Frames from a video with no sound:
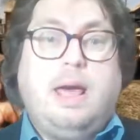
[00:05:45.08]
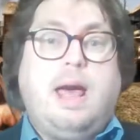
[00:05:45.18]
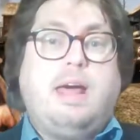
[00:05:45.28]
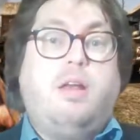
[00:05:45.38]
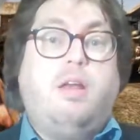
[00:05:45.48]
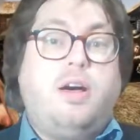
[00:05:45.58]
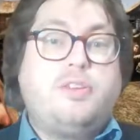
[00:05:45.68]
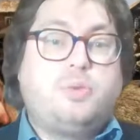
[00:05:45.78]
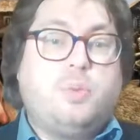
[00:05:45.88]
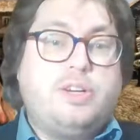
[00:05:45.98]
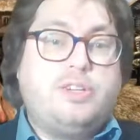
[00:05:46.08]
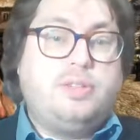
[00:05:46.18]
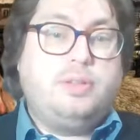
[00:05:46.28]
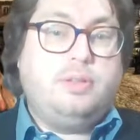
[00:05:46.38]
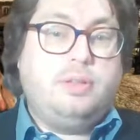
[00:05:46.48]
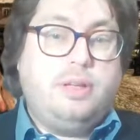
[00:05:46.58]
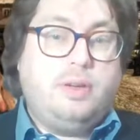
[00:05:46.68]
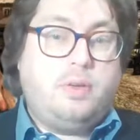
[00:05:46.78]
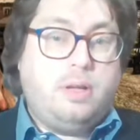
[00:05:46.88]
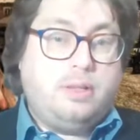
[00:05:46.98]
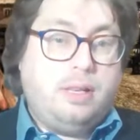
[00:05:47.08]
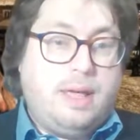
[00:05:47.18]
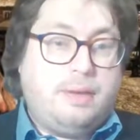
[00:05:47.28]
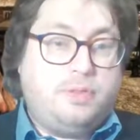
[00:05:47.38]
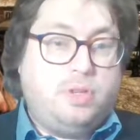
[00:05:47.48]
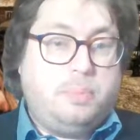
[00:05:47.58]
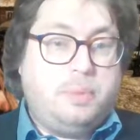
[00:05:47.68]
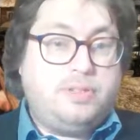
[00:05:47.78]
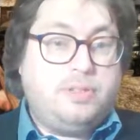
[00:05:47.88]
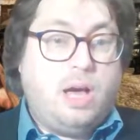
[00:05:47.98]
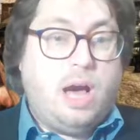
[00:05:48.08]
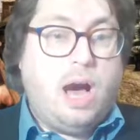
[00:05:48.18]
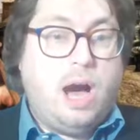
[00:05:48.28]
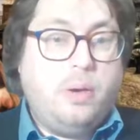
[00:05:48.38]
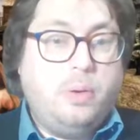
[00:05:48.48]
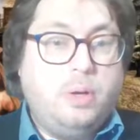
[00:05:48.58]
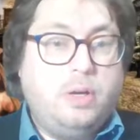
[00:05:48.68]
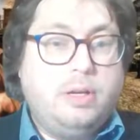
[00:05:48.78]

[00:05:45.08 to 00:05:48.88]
A last question here in the left top is, how